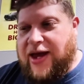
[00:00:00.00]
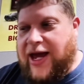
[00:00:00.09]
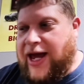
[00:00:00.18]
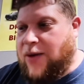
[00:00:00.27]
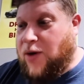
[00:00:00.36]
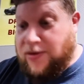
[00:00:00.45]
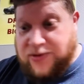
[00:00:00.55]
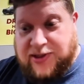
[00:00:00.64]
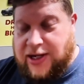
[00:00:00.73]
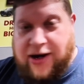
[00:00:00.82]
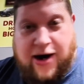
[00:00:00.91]
And while I
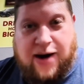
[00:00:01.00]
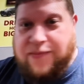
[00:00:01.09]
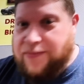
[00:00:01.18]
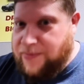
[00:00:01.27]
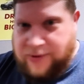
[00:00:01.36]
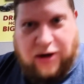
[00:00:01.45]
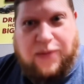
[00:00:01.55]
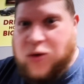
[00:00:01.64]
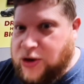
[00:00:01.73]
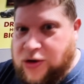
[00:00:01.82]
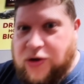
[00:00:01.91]
was sitting there, I'm you know, I'm
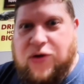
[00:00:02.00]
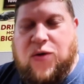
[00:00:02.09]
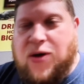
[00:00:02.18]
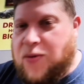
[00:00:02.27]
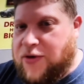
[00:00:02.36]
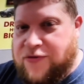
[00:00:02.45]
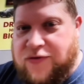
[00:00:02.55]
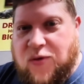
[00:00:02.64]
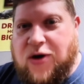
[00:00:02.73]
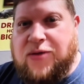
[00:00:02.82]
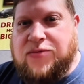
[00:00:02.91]
on Google, I'm on
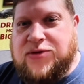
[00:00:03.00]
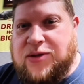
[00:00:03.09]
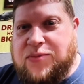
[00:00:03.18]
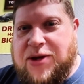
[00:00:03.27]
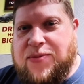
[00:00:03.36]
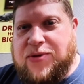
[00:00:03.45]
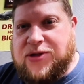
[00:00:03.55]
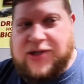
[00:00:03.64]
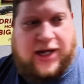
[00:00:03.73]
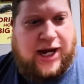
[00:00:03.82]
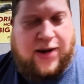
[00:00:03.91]
forums, and people are
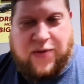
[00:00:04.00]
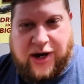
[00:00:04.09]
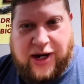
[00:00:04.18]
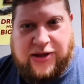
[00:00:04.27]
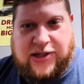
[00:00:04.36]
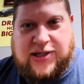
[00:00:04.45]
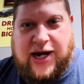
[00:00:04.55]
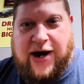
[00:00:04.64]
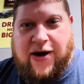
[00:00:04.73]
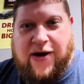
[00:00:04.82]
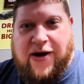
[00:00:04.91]
saying, "Hey, we're getting this
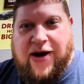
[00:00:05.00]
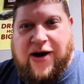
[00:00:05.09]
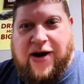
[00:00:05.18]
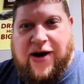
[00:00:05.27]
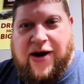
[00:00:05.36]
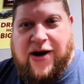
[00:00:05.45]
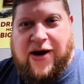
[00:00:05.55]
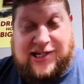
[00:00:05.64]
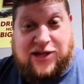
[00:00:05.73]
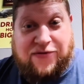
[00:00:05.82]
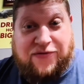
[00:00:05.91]
error." And I
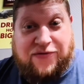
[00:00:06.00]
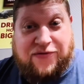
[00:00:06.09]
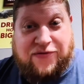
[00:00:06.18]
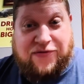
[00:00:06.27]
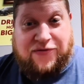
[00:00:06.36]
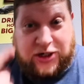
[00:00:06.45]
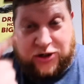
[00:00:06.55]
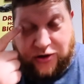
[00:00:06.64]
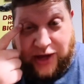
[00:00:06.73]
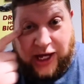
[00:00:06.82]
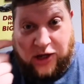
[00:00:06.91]
see the famous
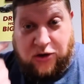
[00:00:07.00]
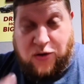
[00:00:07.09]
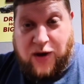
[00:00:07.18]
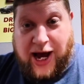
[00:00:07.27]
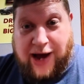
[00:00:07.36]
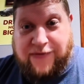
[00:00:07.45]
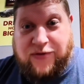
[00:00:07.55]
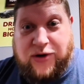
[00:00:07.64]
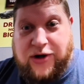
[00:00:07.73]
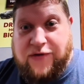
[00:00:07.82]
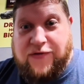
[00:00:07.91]
picture that you have
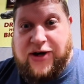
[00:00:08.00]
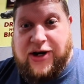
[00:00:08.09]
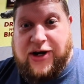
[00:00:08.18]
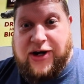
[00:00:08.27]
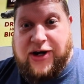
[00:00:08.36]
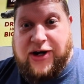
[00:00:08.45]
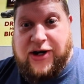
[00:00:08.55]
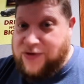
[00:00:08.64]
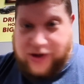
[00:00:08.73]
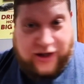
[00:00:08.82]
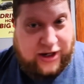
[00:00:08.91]
on your video of
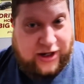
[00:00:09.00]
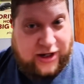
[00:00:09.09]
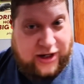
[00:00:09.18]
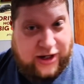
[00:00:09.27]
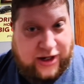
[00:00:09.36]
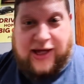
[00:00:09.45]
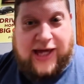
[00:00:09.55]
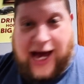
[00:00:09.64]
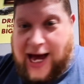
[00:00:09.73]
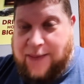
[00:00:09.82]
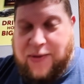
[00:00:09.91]
the the
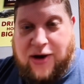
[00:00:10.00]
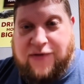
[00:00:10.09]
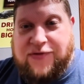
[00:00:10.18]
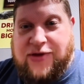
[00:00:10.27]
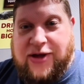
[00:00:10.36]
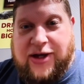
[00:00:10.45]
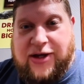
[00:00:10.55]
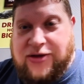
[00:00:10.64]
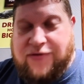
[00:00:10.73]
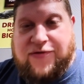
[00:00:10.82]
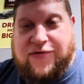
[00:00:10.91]
cab off
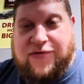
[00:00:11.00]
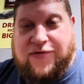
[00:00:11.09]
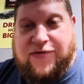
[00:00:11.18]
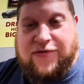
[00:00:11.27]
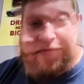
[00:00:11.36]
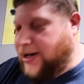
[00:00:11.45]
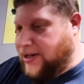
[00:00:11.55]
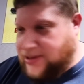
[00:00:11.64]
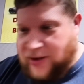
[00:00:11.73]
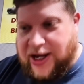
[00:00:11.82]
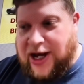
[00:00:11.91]
the the frame, and
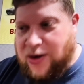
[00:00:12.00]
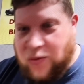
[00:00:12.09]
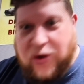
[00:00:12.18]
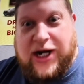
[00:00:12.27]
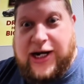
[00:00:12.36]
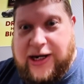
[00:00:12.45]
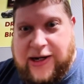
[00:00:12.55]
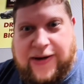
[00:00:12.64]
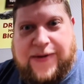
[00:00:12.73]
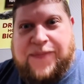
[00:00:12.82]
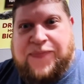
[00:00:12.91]
so I kind of
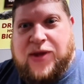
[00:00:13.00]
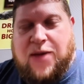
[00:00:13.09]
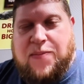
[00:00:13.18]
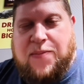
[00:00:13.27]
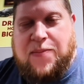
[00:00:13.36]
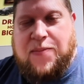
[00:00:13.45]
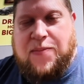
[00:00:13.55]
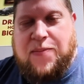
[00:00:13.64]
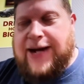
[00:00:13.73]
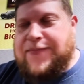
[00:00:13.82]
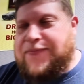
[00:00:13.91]
read about
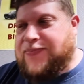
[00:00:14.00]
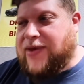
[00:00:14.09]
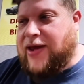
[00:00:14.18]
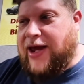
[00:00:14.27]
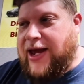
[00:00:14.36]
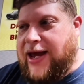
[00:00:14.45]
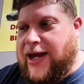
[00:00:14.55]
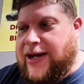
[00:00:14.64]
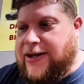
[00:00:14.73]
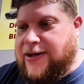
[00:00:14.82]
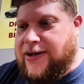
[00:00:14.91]
that
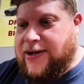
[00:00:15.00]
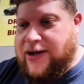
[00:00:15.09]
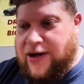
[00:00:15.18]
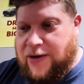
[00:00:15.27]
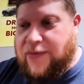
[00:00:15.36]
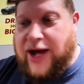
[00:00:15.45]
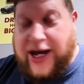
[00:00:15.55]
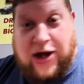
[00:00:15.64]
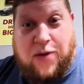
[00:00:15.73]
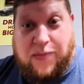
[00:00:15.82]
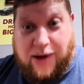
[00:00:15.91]
and you know, I
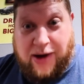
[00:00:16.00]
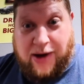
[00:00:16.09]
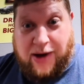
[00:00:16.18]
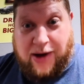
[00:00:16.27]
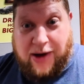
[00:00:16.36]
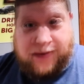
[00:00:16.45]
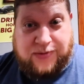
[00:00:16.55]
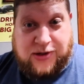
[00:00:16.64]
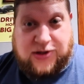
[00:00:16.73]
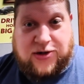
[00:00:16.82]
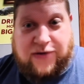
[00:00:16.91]
go, I, I, go up
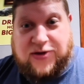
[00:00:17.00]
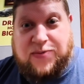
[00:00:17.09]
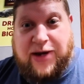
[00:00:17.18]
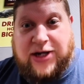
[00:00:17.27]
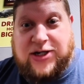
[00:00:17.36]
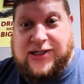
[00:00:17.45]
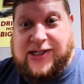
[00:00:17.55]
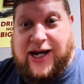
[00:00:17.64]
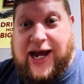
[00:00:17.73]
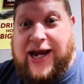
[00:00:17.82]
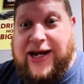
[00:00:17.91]
to the service manager. I
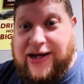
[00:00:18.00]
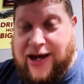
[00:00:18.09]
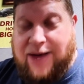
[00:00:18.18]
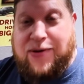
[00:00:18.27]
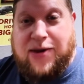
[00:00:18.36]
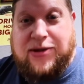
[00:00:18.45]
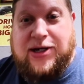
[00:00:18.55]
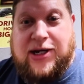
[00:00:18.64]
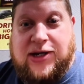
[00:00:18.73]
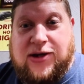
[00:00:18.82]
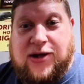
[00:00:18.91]
said, "Hey, I probably
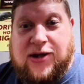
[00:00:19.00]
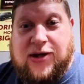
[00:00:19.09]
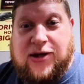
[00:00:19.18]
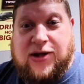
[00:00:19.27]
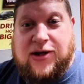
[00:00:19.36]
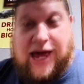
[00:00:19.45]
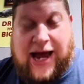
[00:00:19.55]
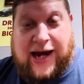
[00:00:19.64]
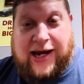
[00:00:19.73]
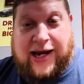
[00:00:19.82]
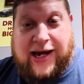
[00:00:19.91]
need to talk to the
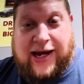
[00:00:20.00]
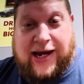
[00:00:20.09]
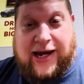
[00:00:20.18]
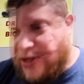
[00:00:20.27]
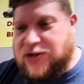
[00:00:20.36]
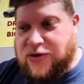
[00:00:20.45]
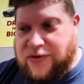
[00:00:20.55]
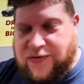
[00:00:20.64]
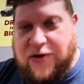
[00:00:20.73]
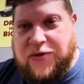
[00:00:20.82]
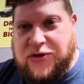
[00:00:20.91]
tech." And he's like, "Well, he's on the
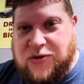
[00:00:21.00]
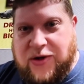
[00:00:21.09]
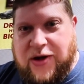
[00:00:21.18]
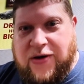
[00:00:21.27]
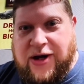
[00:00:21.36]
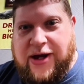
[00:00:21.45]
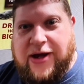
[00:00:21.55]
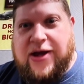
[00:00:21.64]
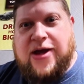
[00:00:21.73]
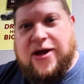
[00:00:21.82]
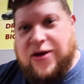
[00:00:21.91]
phone with
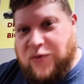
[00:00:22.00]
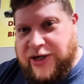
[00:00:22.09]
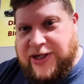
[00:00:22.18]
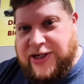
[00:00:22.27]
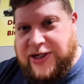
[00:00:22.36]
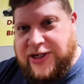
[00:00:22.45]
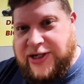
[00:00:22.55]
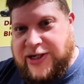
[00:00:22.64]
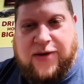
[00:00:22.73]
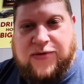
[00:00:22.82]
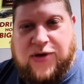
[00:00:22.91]
Toyota. When he's off,
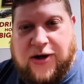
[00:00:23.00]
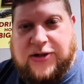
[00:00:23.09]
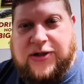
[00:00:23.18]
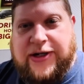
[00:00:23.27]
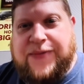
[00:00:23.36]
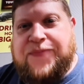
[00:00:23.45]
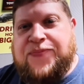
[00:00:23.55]
he'll come talk to you."